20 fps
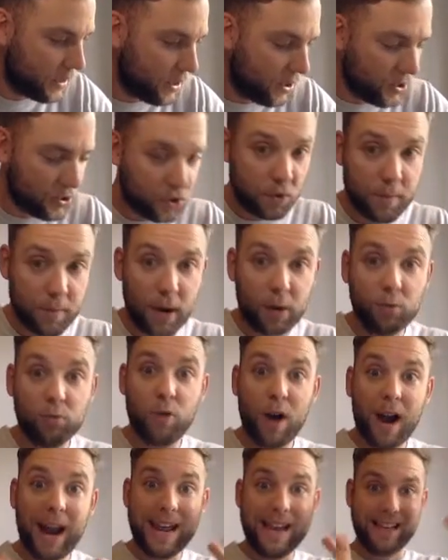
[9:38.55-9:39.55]
So my
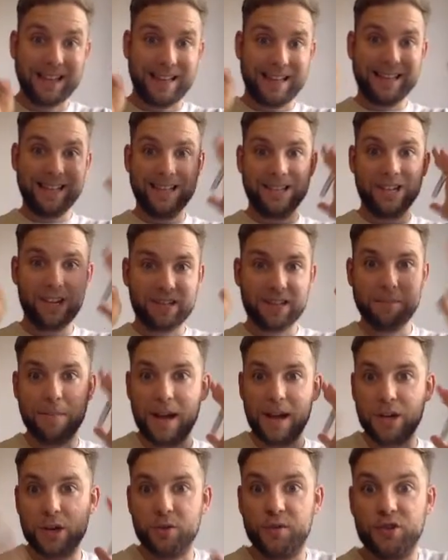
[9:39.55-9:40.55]
range is the
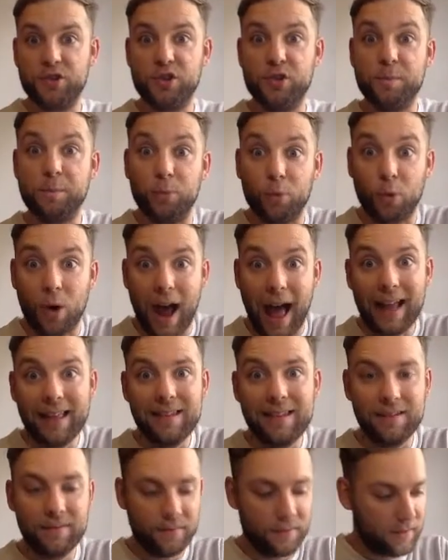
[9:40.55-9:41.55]
measure of
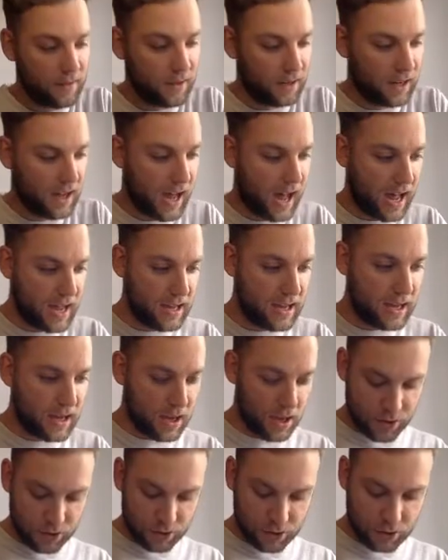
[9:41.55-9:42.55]
spread. Okay,
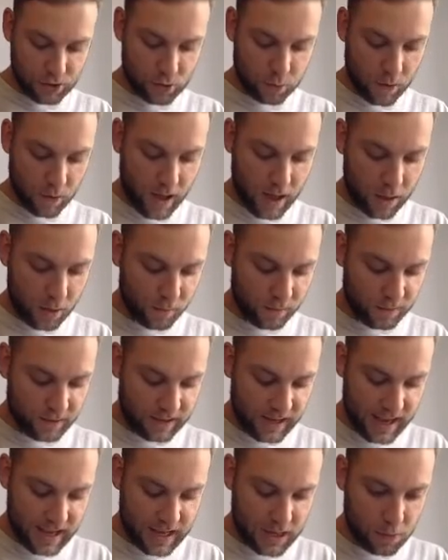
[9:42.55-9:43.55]
so 12
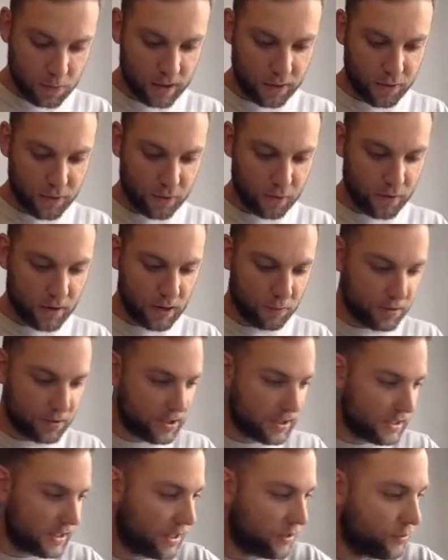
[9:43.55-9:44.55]
take away 3, which
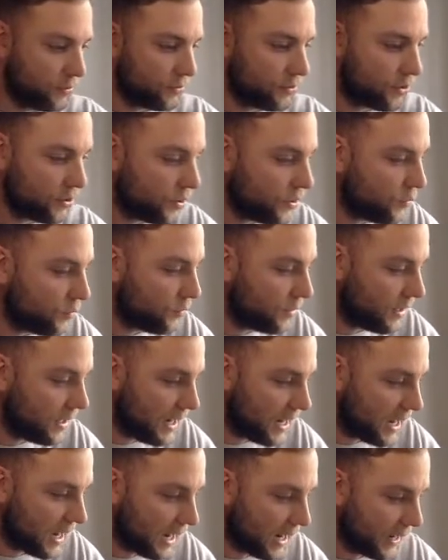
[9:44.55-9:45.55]
is equal to
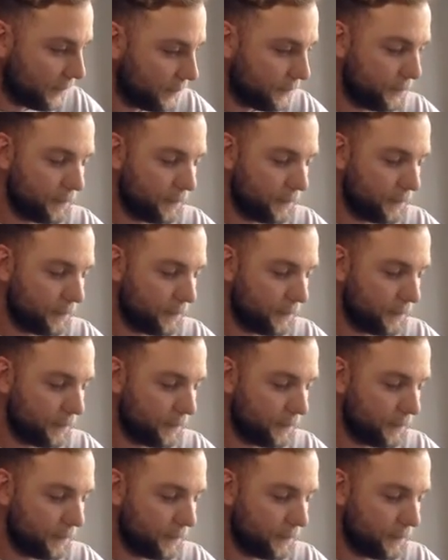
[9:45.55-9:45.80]
9.